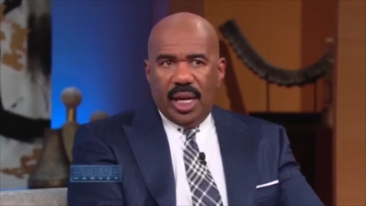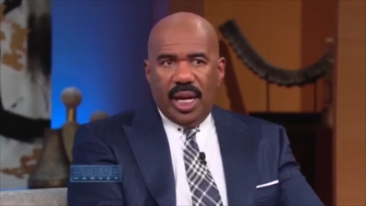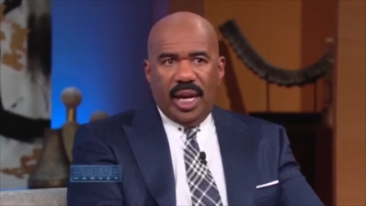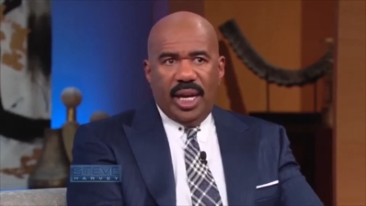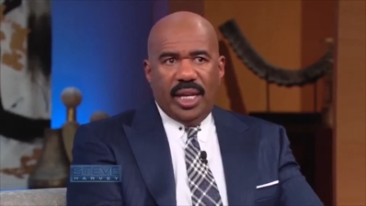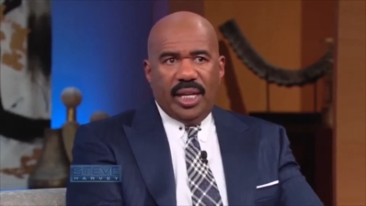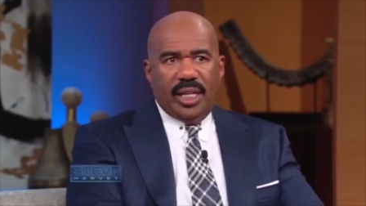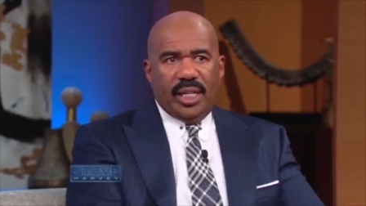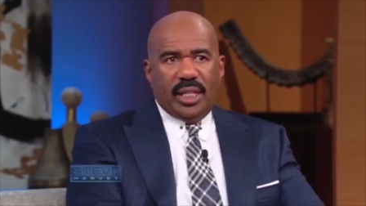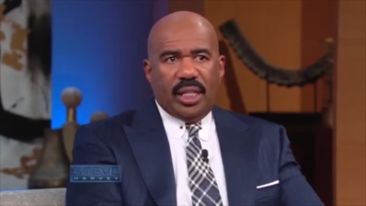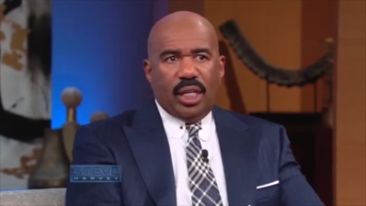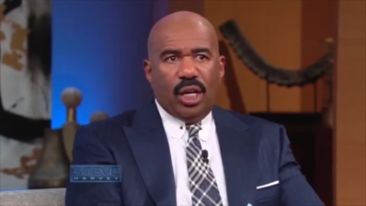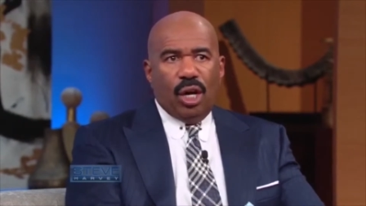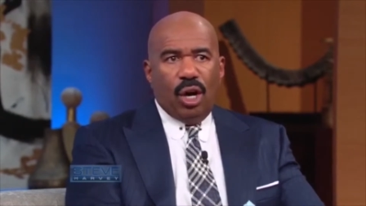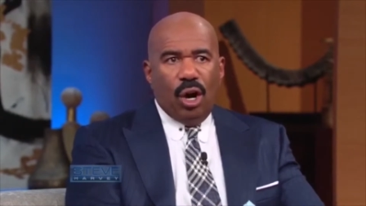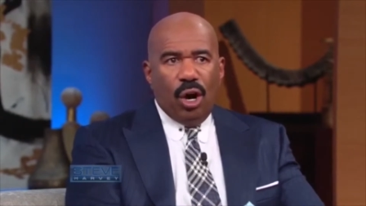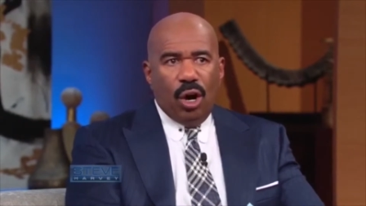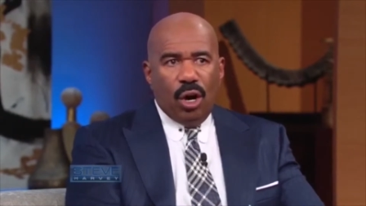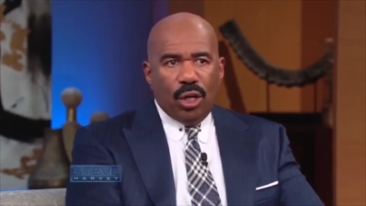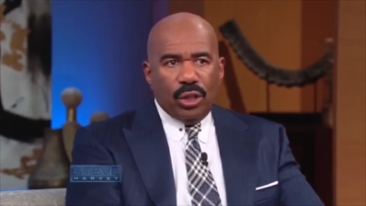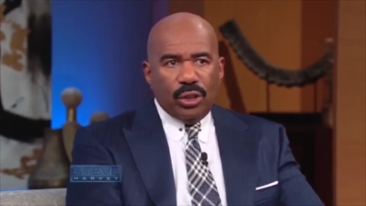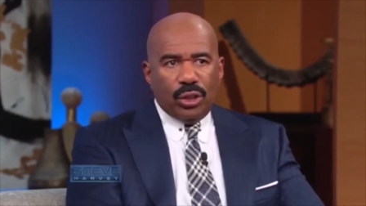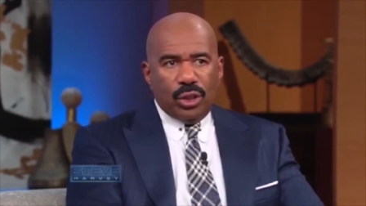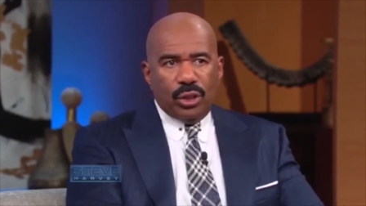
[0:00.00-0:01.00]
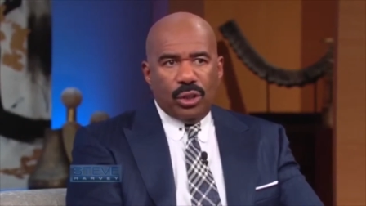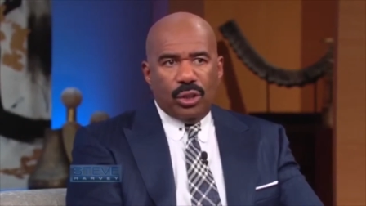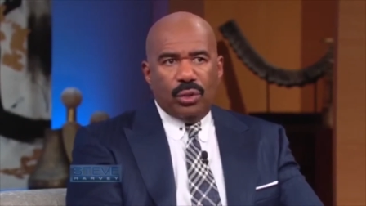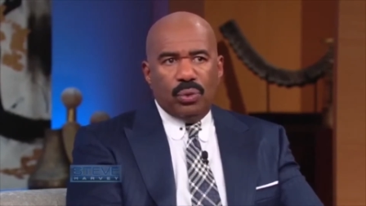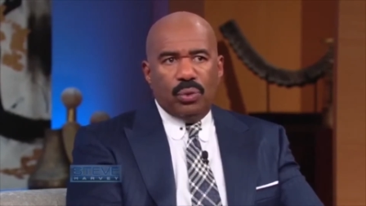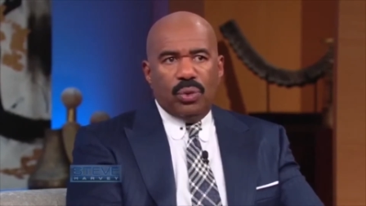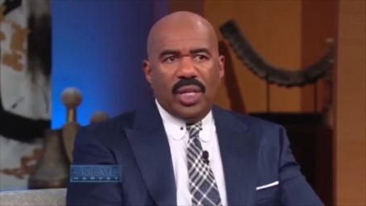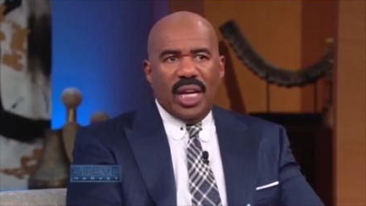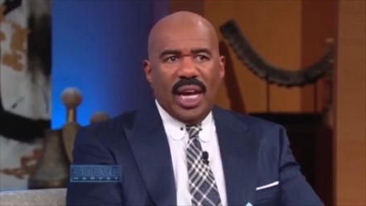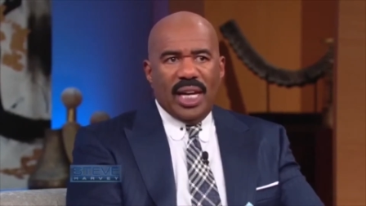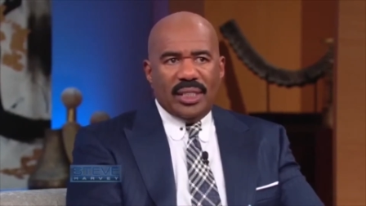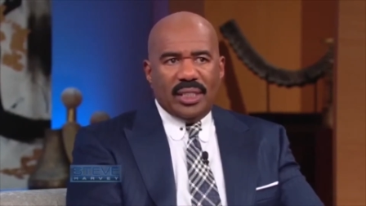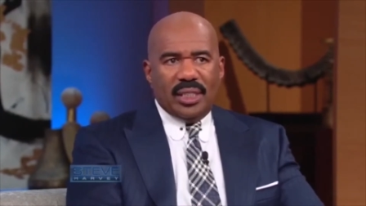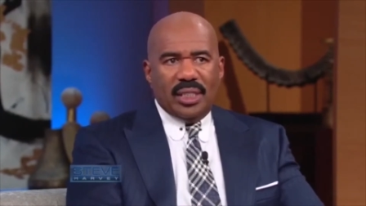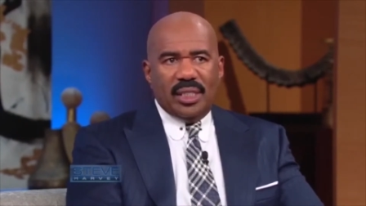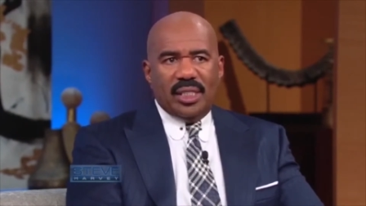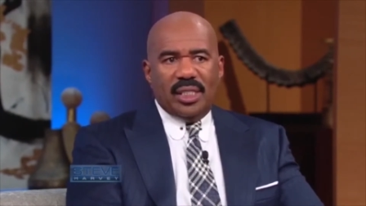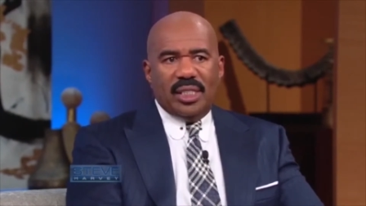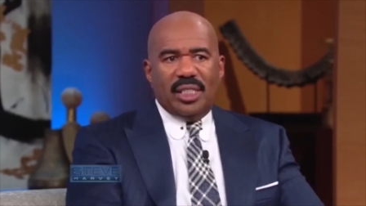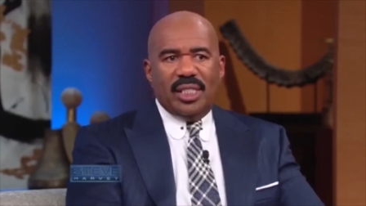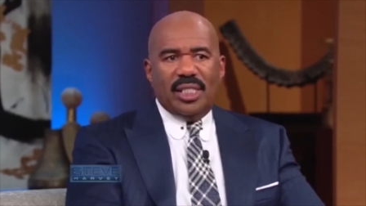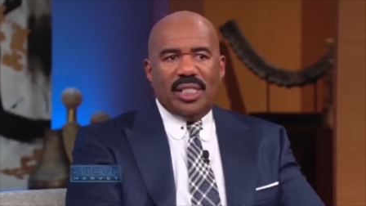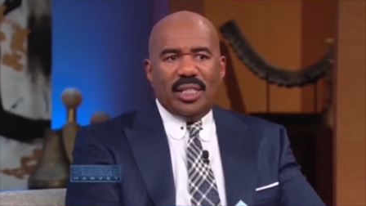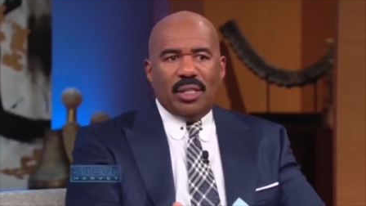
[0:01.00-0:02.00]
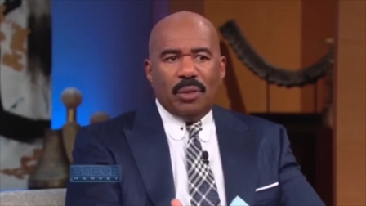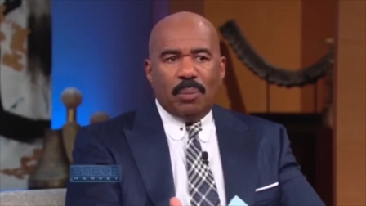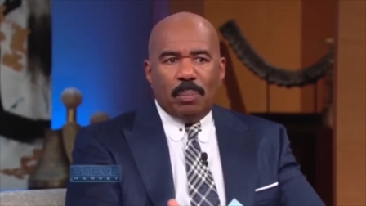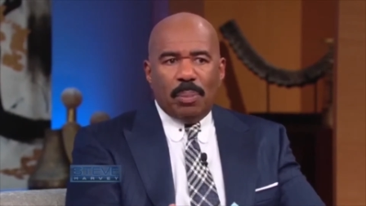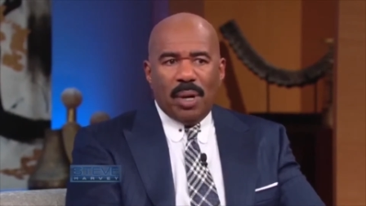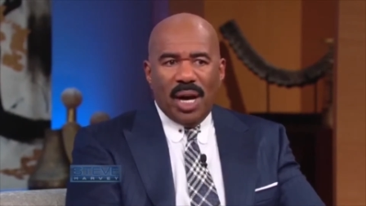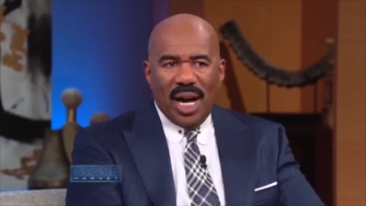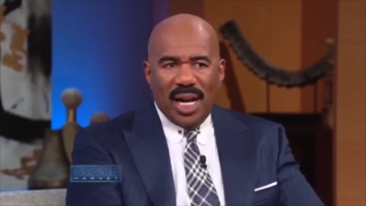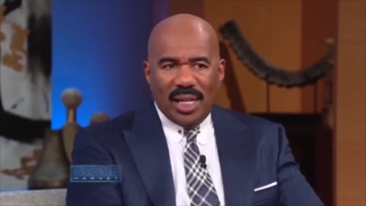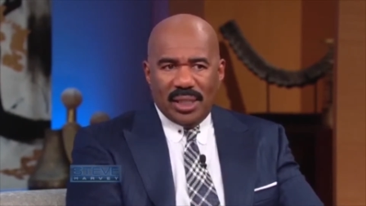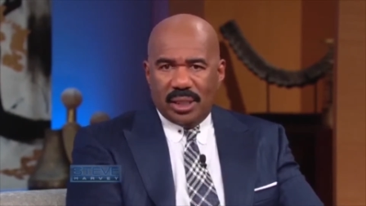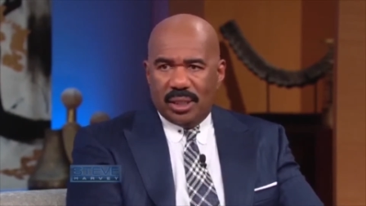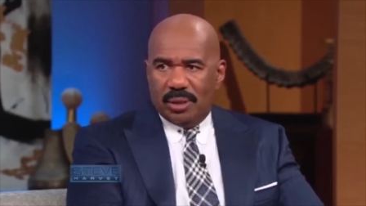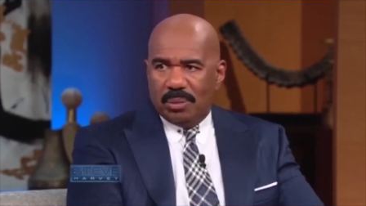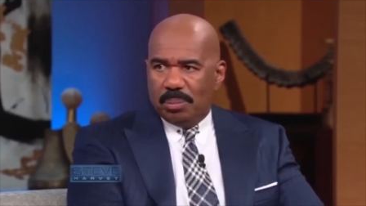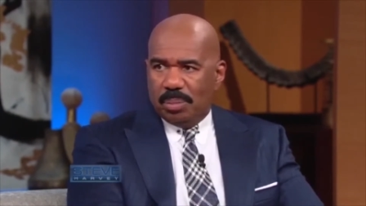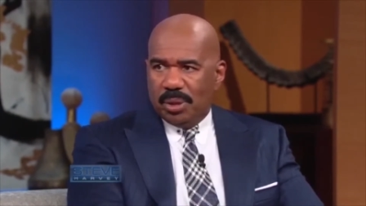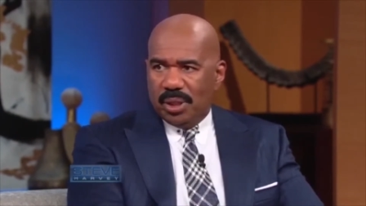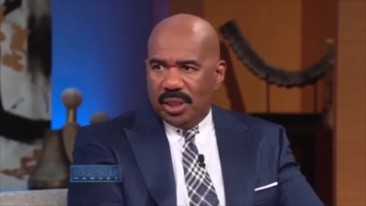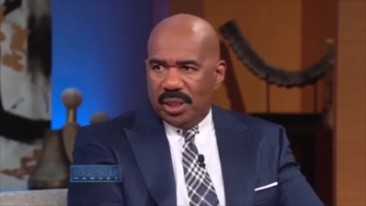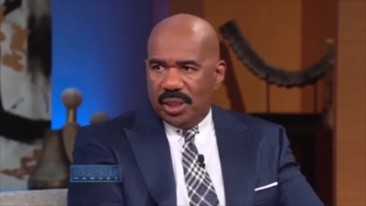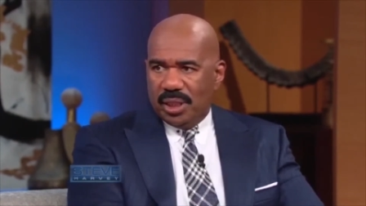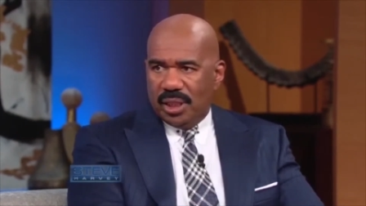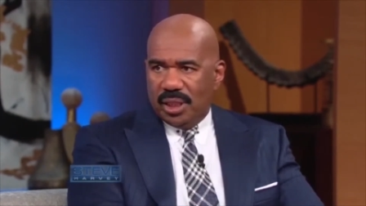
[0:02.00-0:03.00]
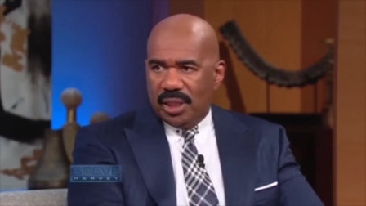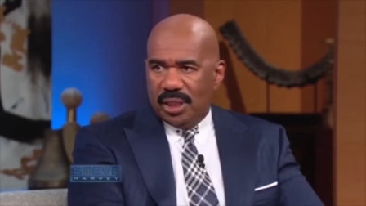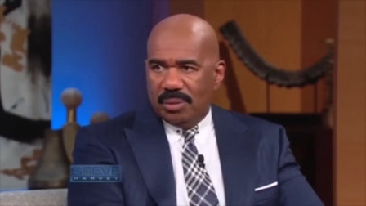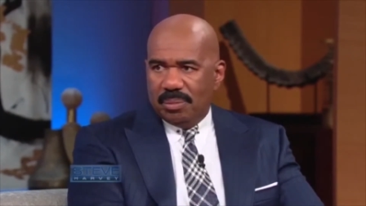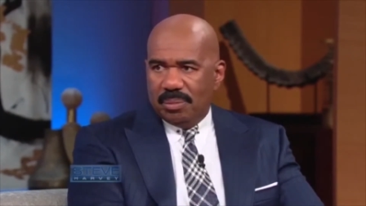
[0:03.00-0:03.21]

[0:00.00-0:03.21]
and it causes you not to see the possibility.